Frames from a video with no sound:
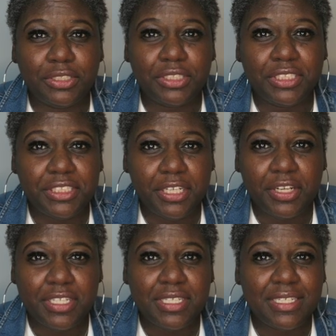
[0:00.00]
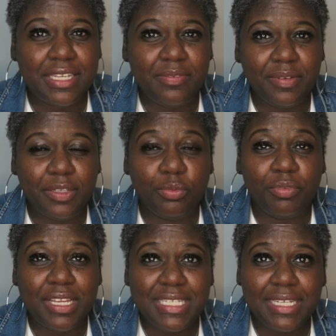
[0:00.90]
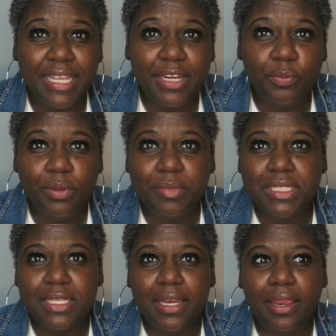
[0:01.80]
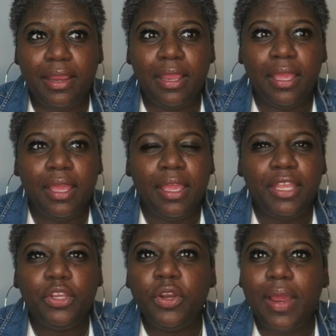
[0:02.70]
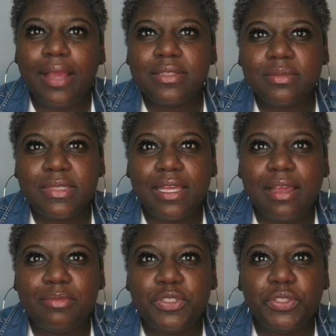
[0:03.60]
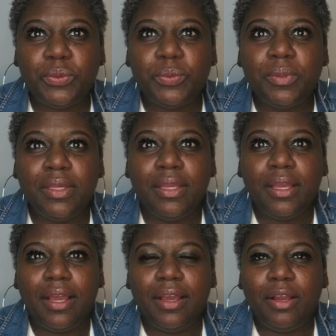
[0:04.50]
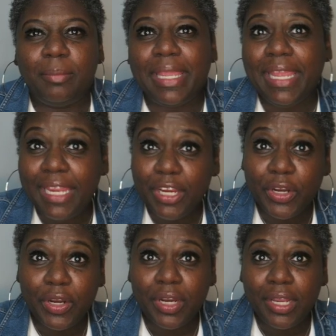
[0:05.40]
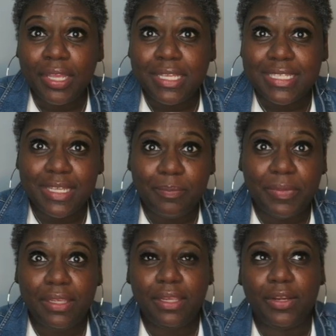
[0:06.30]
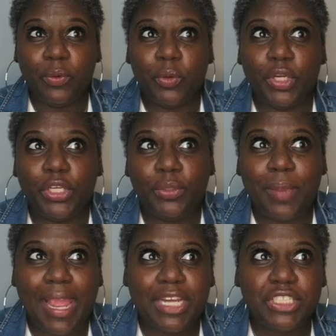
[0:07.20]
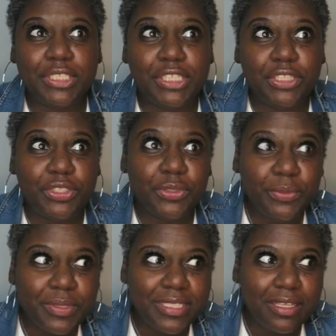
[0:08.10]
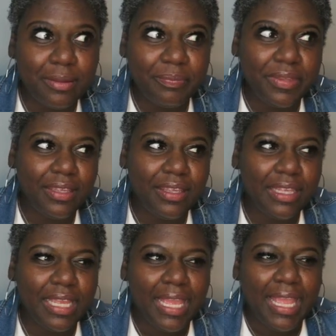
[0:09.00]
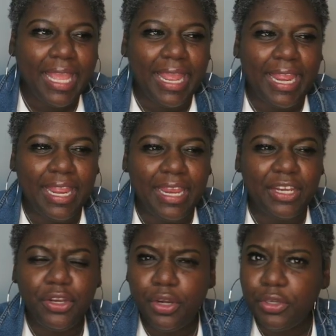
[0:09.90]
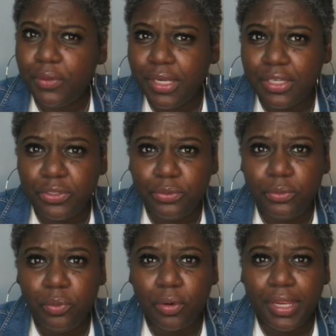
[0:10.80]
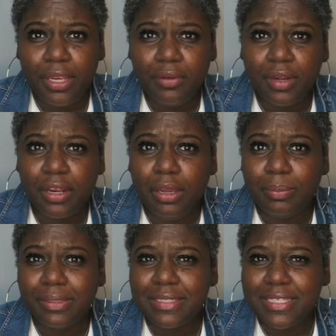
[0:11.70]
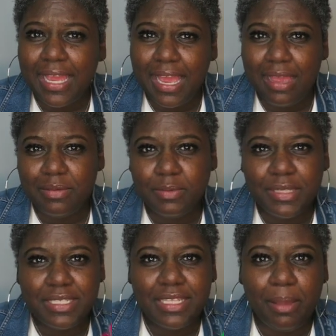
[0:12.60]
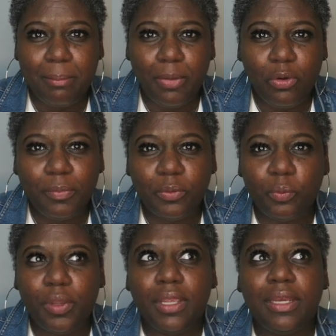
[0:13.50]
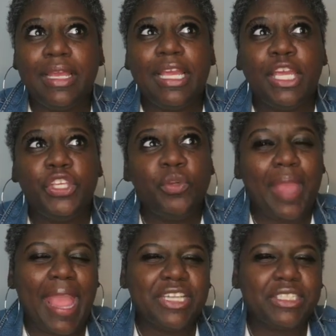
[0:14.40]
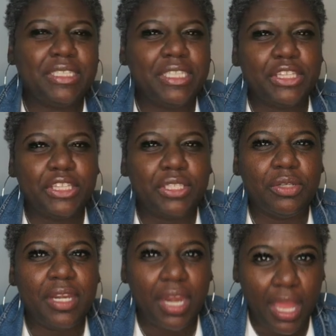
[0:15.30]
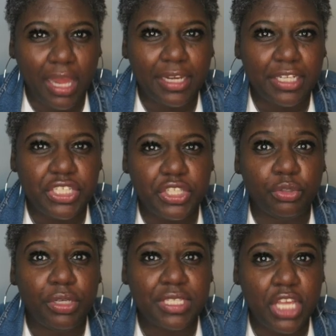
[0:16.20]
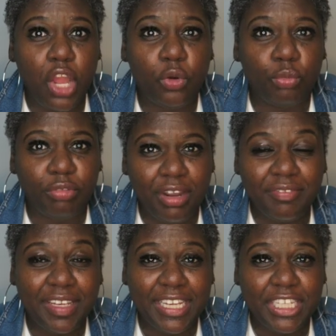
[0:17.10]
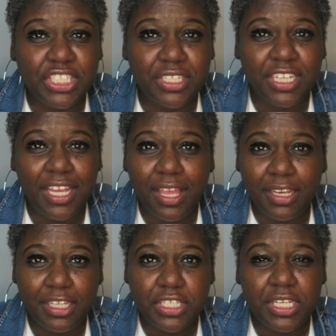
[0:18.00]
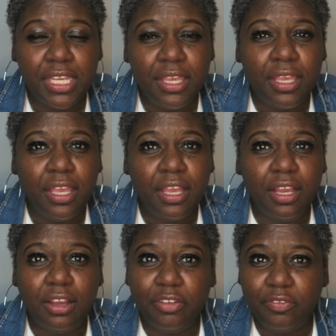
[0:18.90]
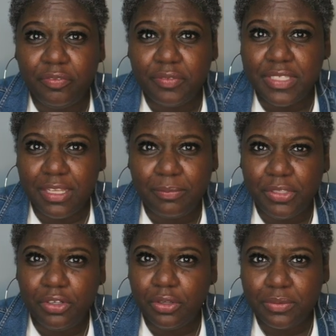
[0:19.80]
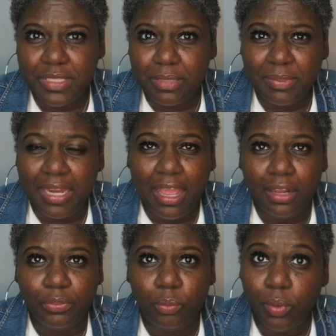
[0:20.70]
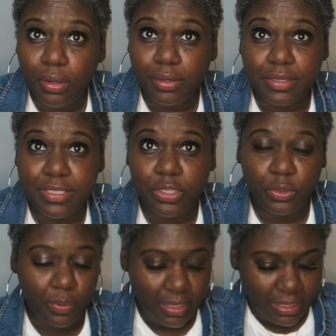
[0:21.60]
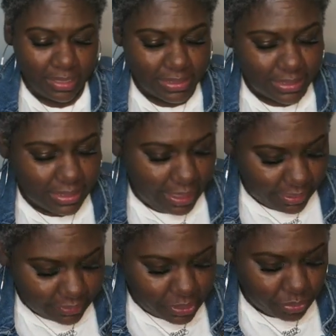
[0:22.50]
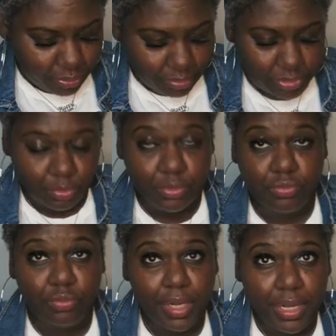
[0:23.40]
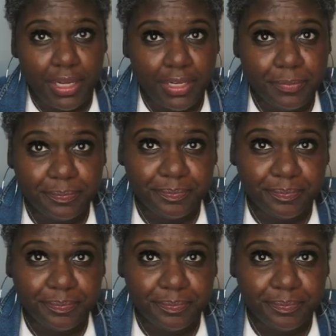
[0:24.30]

to share because it definitely resonated with me today you know how sometimes you um, hear something or you actually do something and you know you can do or hear it a couple of times but it's that moment when you actually get the knowledge so it's called revelation knowledge of some you know something out of the word so today the scripture was read